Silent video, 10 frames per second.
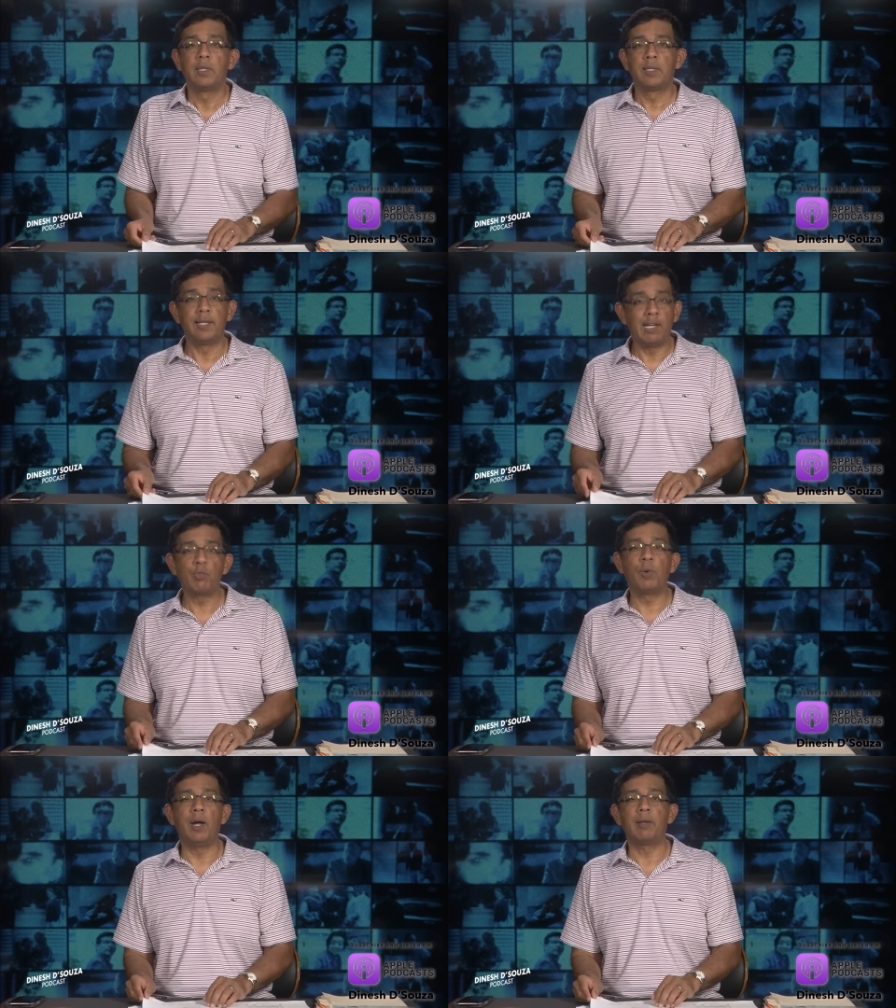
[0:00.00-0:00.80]
Then
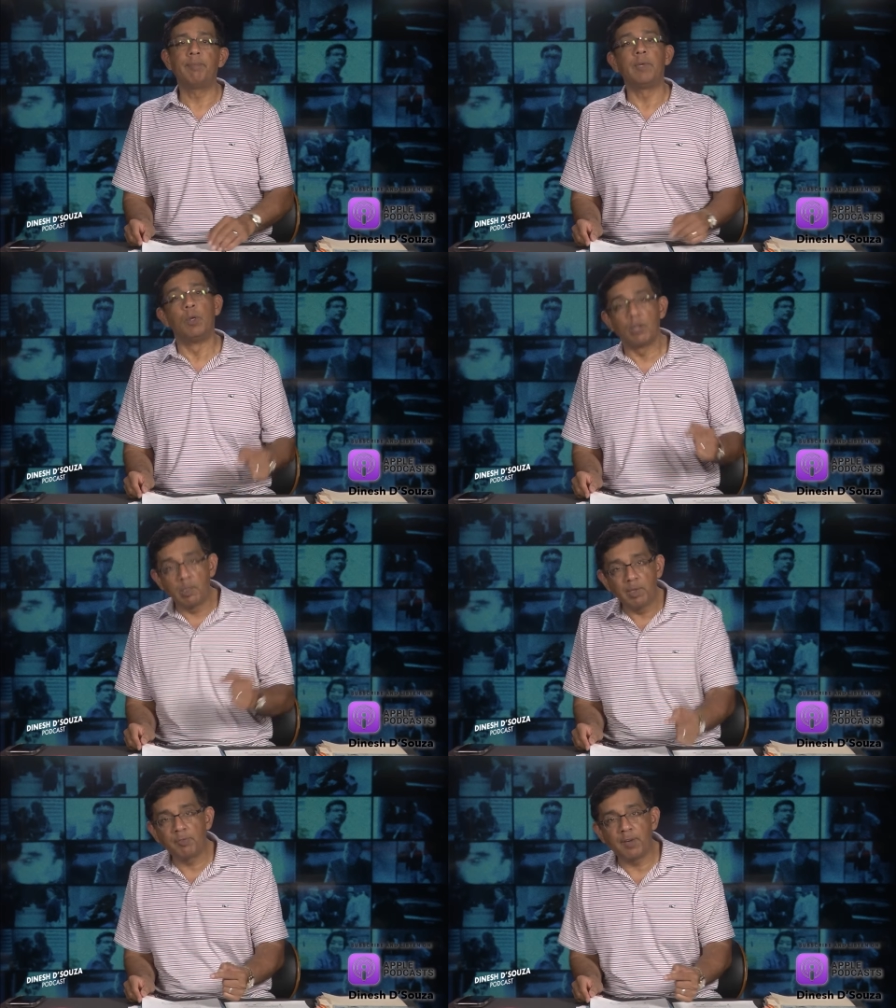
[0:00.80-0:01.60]
guess what? You're going
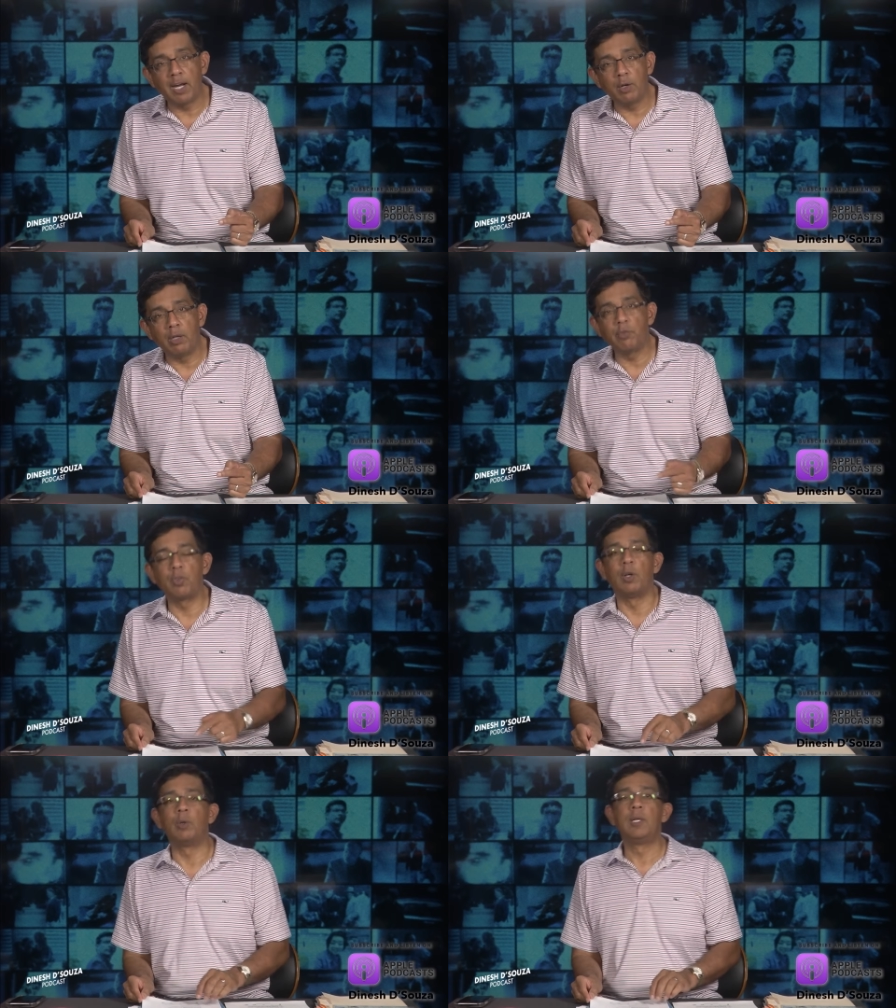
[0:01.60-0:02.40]
to be fired
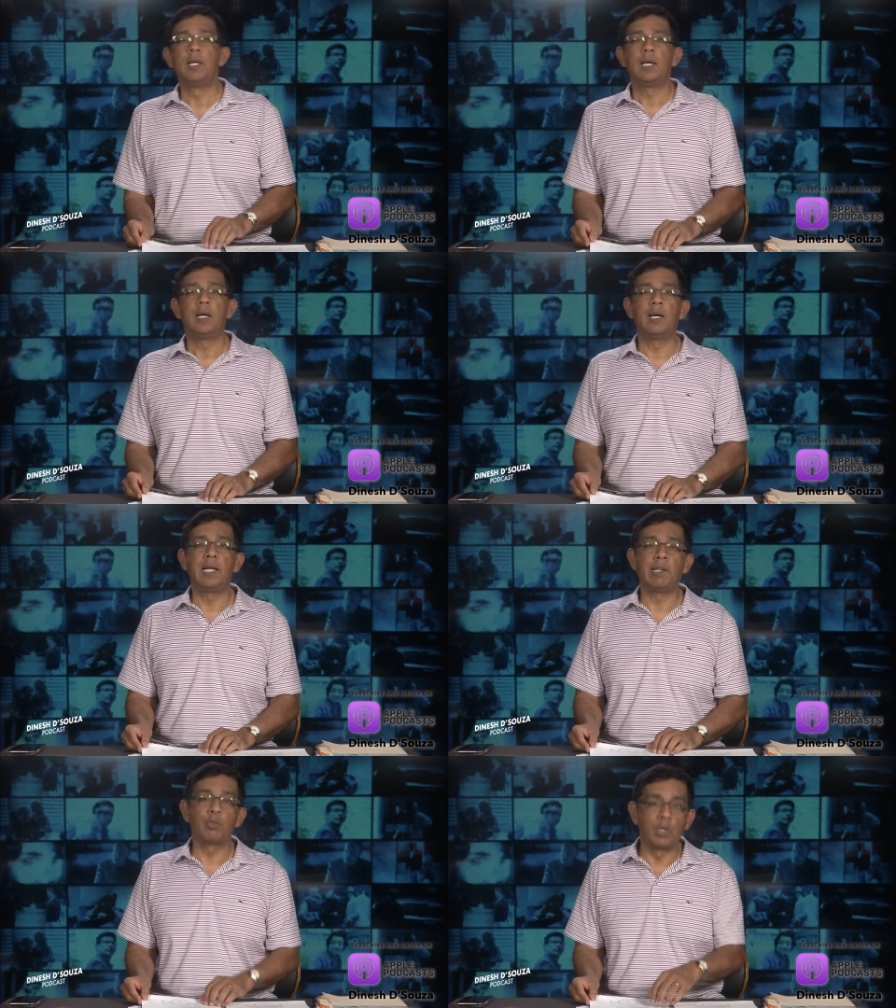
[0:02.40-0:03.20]
also.
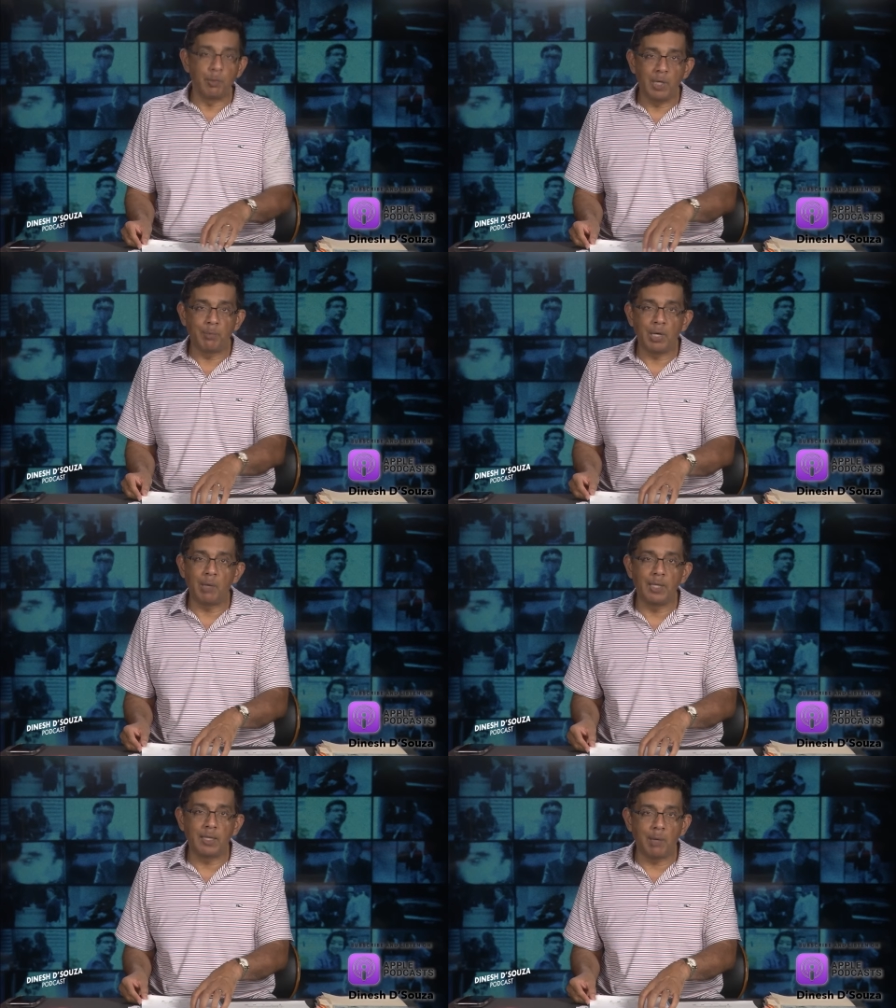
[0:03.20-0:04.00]
And there's going to be a
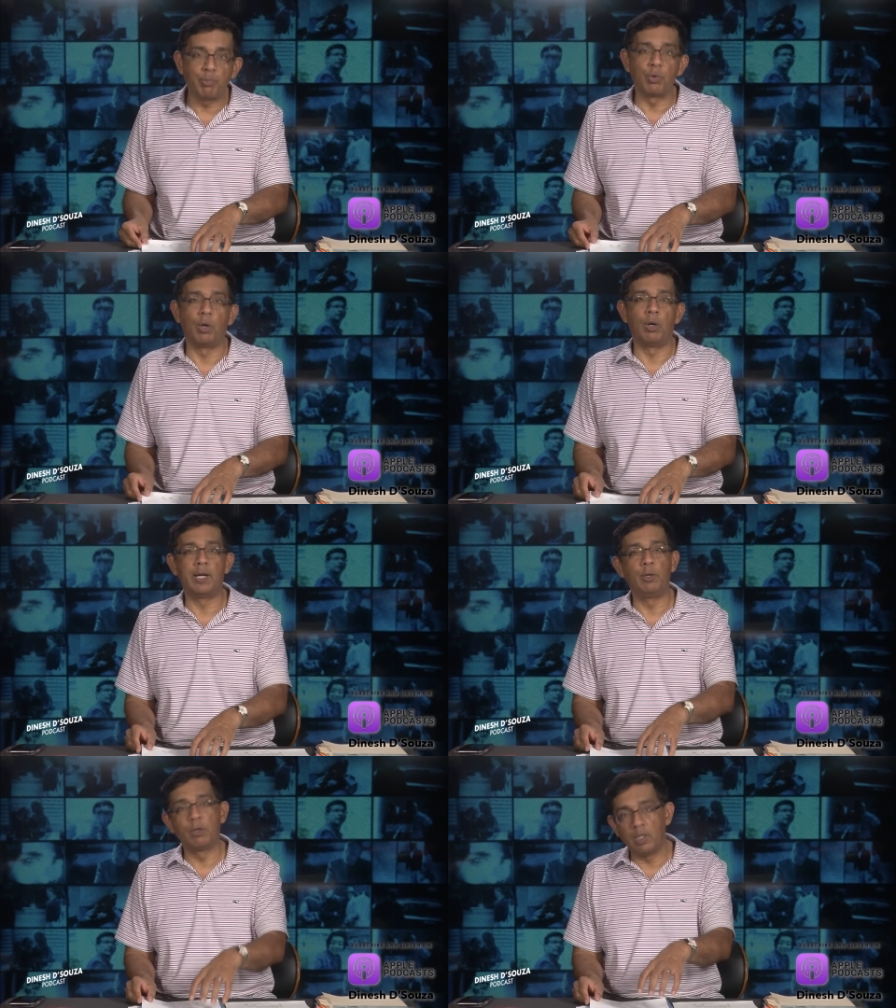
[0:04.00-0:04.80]
public uproar
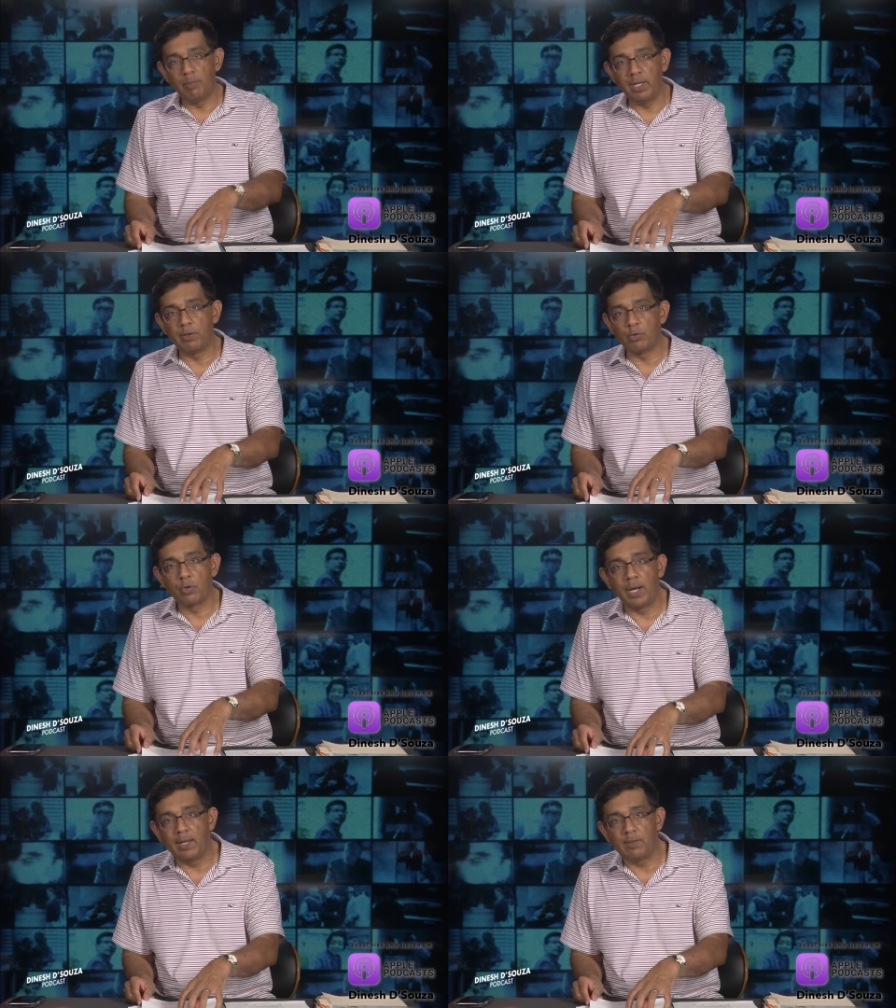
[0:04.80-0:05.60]
and you're going to be
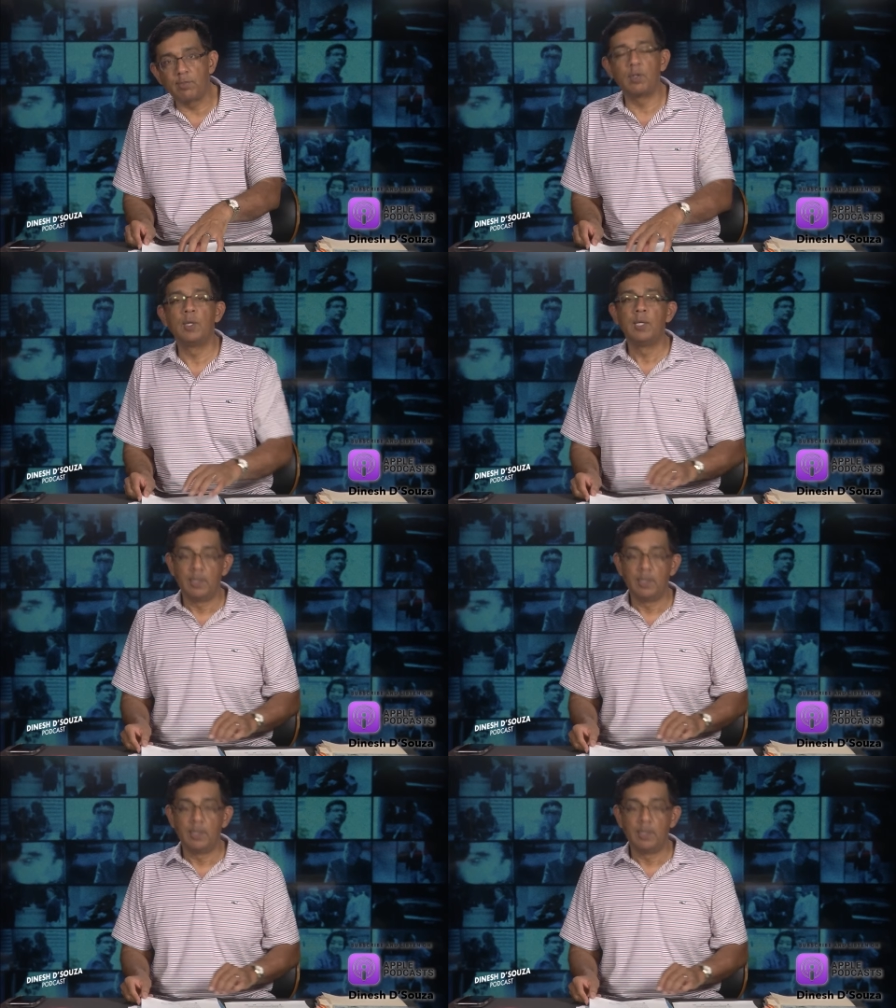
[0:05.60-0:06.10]
disgraced.